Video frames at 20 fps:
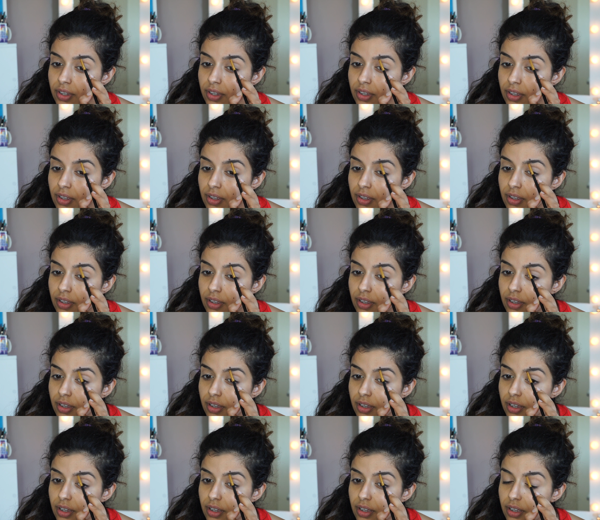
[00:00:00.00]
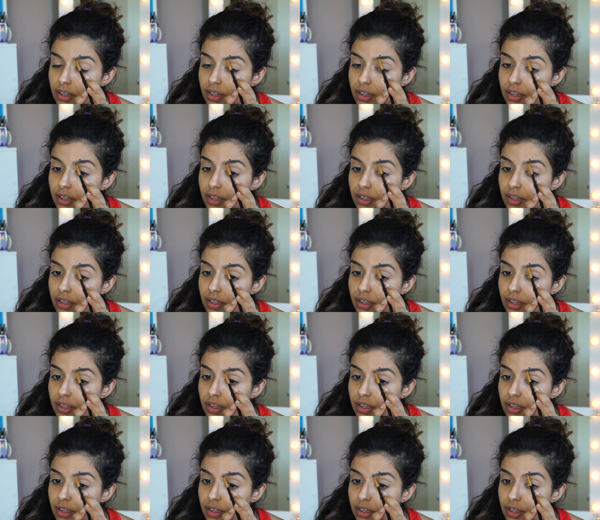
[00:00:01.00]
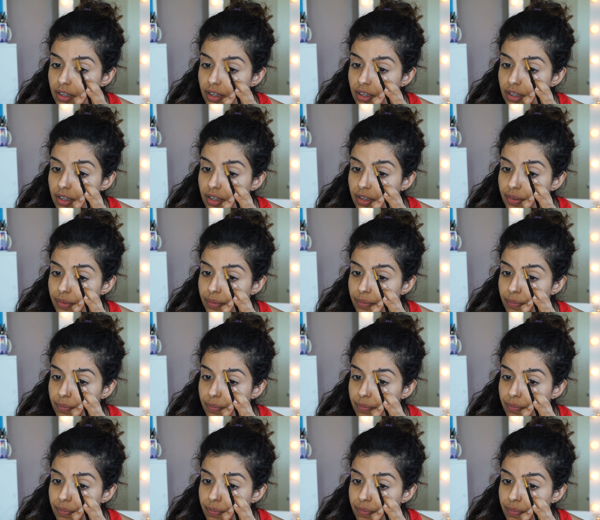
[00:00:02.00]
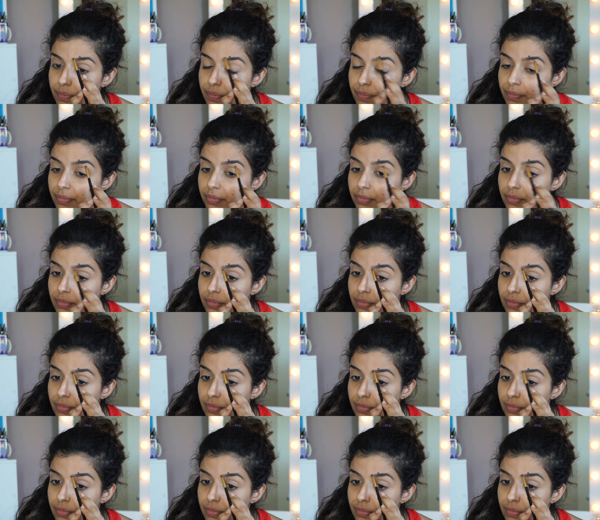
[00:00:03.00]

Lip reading: No one is speaking in this clip.